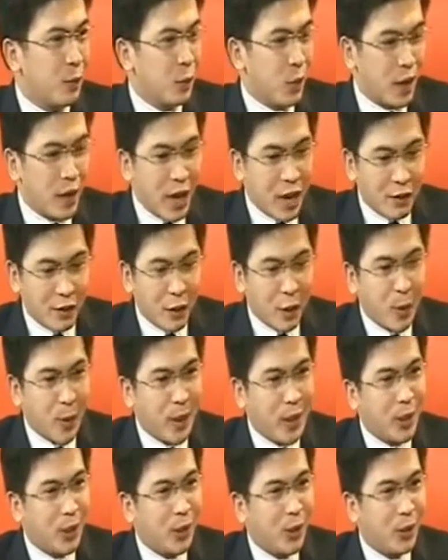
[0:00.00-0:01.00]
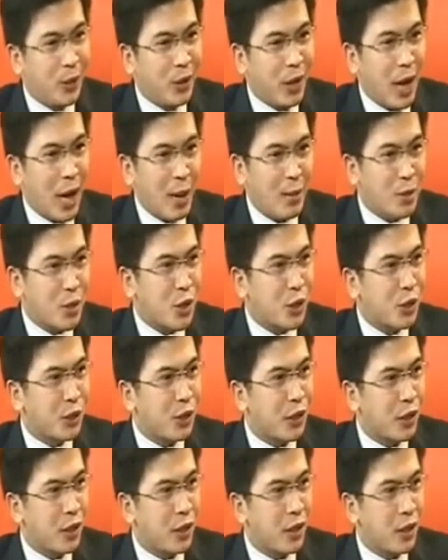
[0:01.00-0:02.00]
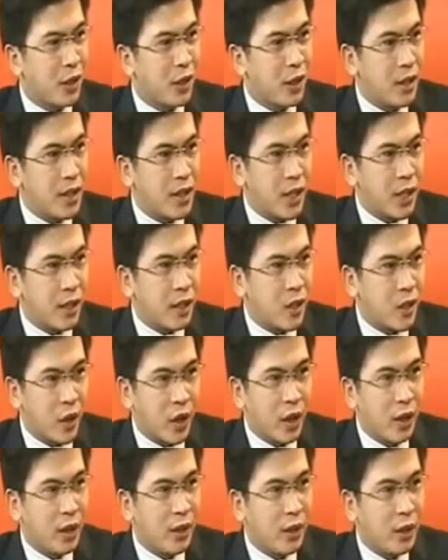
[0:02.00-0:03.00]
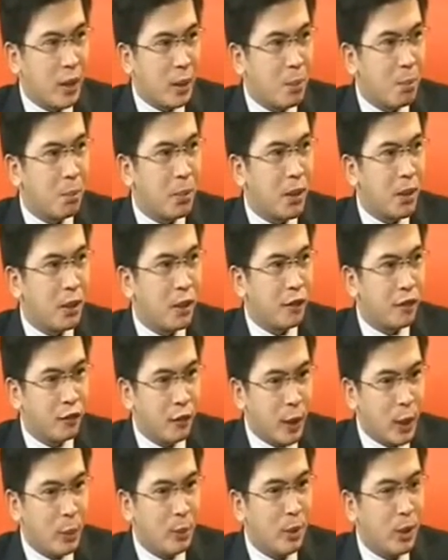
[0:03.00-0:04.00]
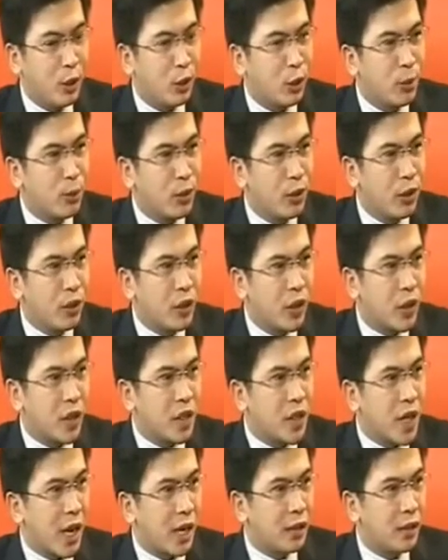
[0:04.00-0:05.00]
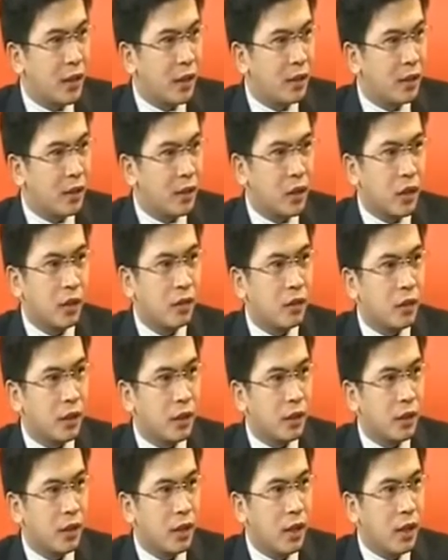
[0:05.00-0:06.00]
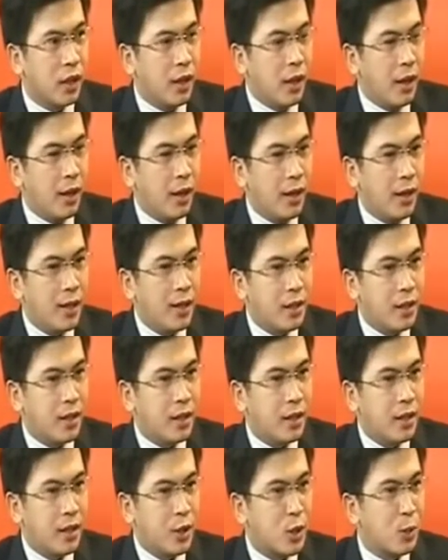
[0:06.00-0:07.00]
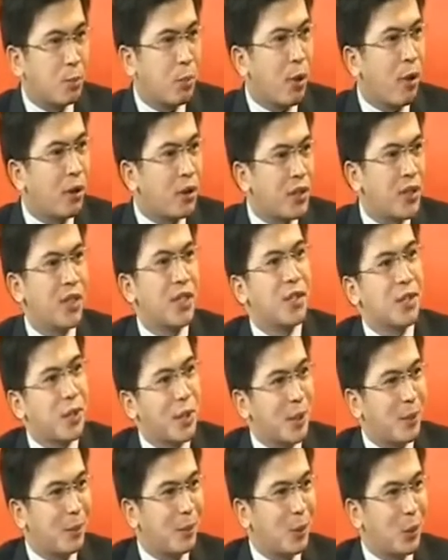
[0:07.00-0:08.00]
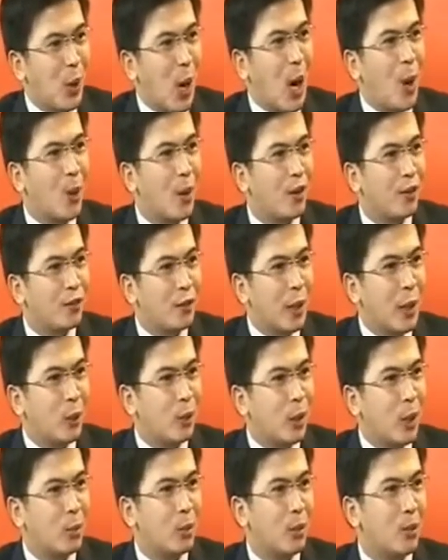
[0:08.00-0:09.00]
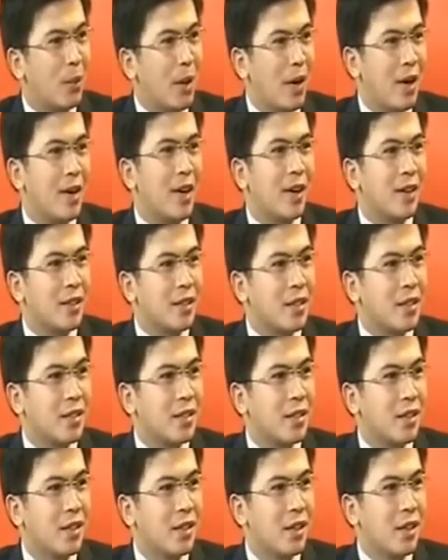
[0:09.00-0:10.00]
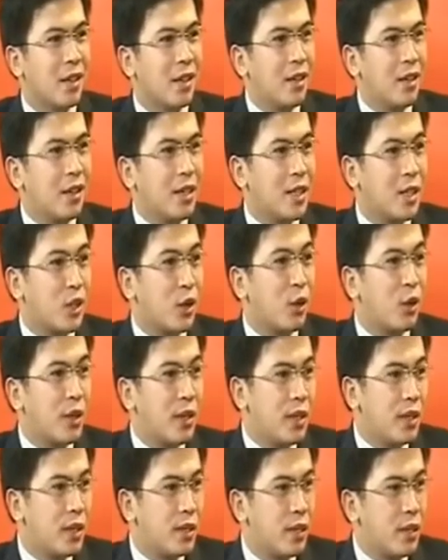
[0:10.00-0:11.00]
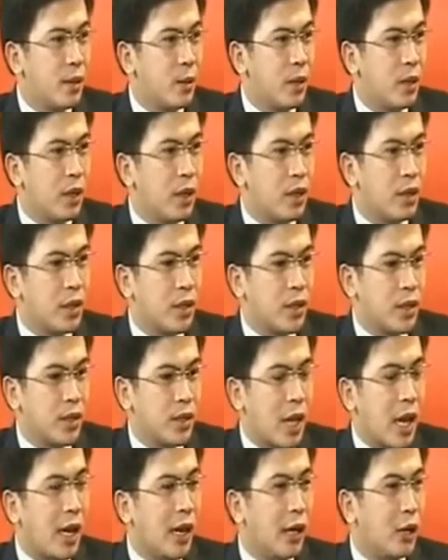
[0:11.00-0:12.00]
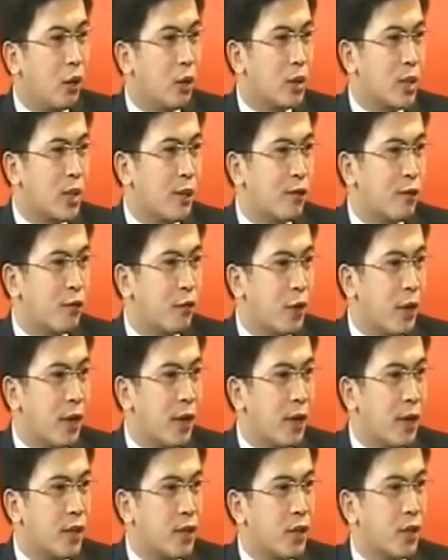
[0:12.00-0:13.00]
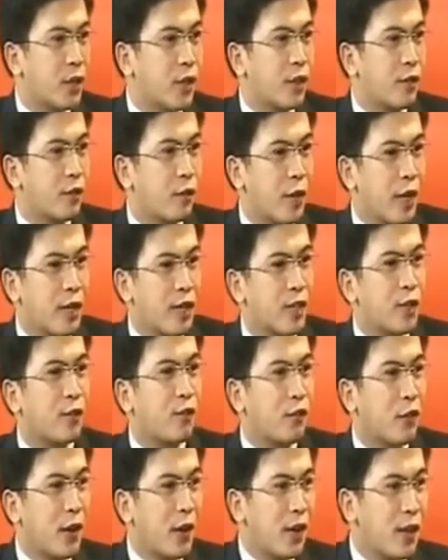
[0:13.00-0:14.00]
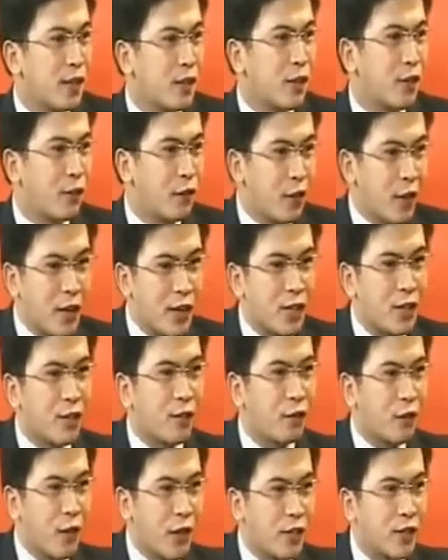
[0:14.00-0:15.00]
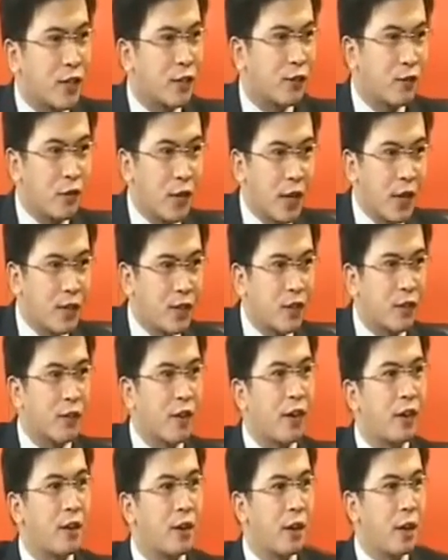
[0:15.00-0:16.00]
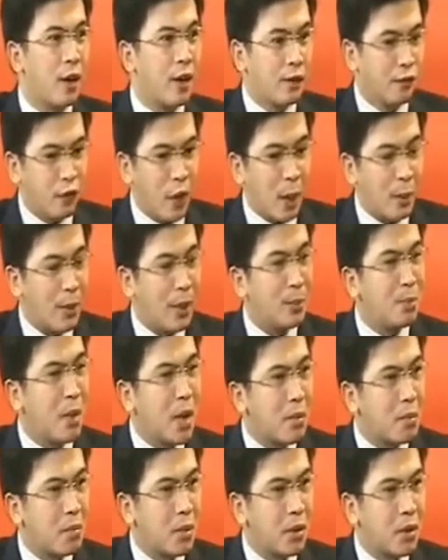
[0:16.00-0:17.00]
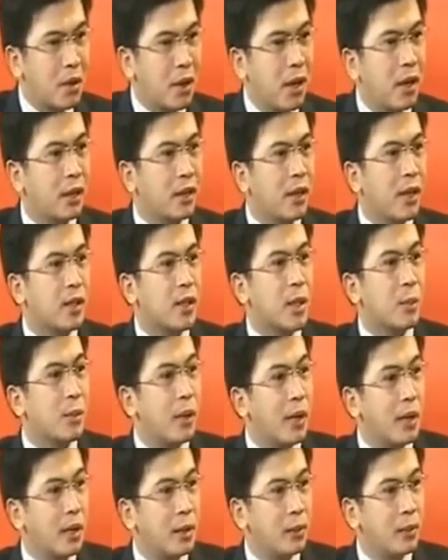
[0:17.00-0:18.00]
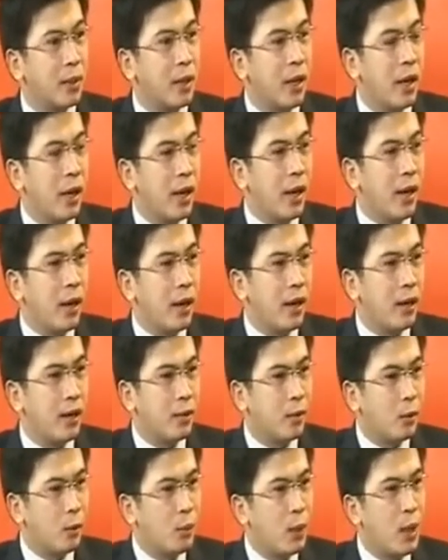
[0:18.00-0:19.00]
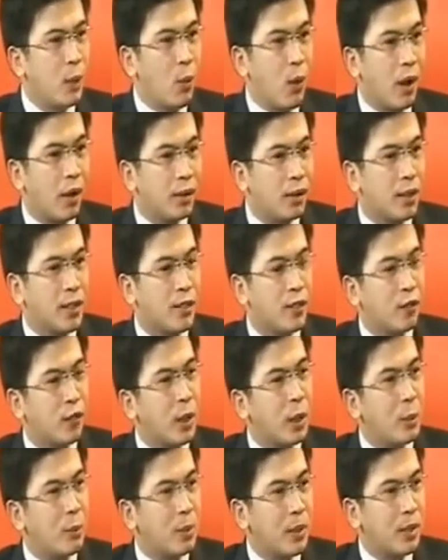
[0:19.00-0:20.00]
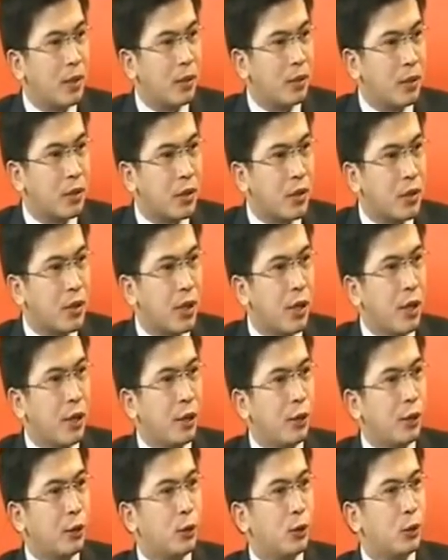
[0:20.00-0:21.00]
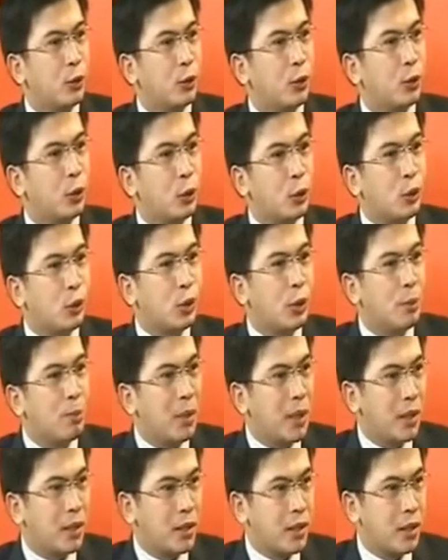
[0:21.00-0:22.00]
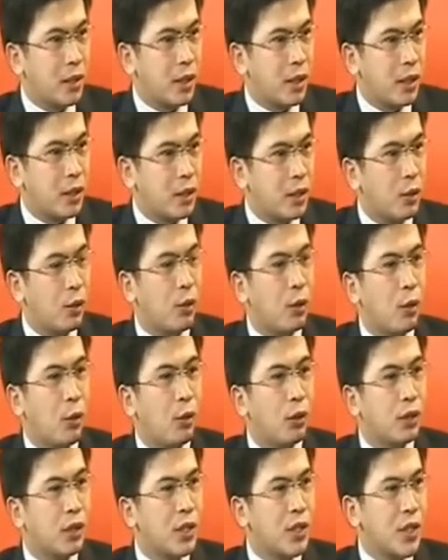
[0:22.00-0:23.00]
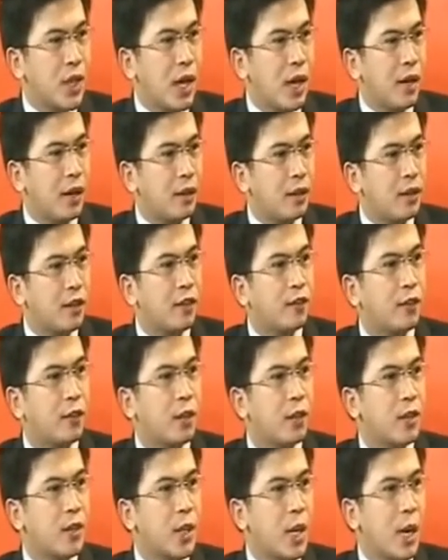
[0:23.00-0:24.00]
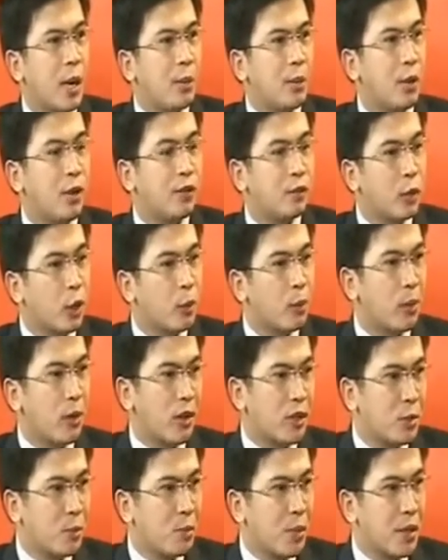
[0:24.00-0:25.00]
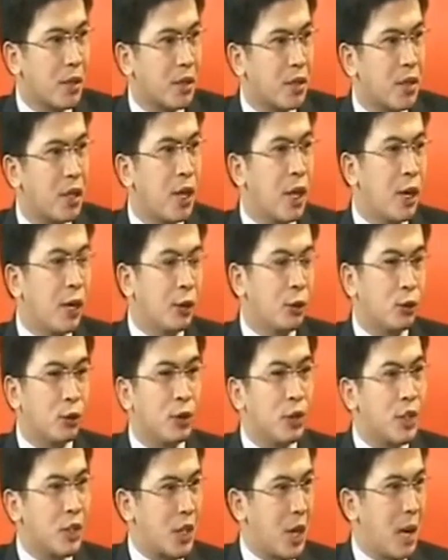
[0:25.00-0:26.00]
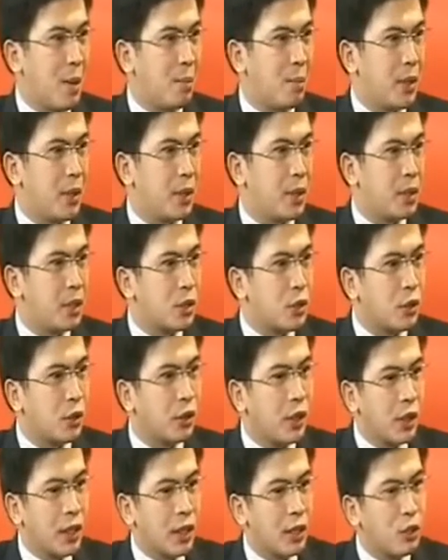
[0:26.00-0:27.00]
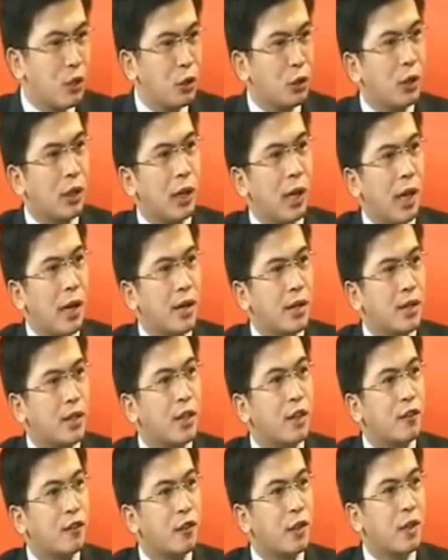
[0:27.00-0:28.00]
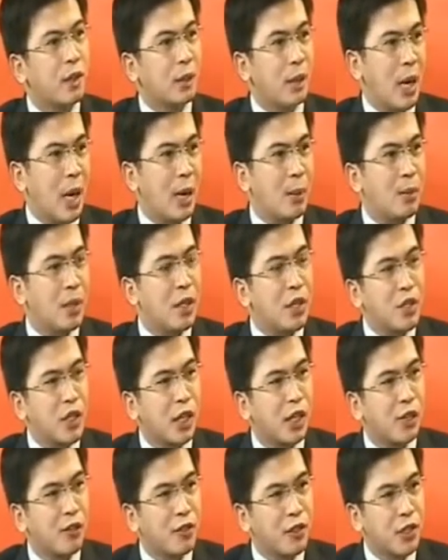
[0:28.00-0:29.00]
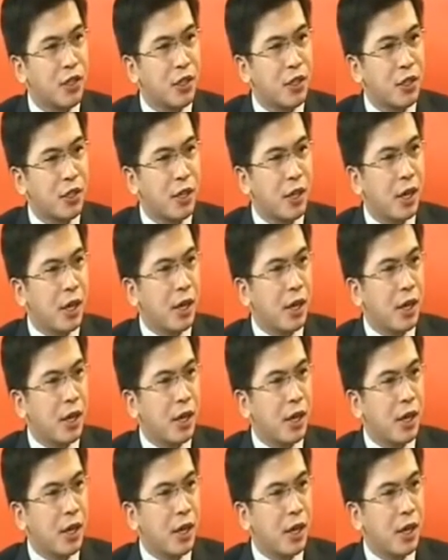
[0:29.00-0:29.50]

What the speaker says: Wherever we go, I'm sure there is a great number of Filipino community residing in that country. Hence, the support system to our fellow kababayans is so easy. We can just tag along some friends or friends of friends or friends of friends of friends of our family member and get some help. And we want these Filipinos to do the business or on the side refer some of their prospects to this company so they can utilize their free time instead of just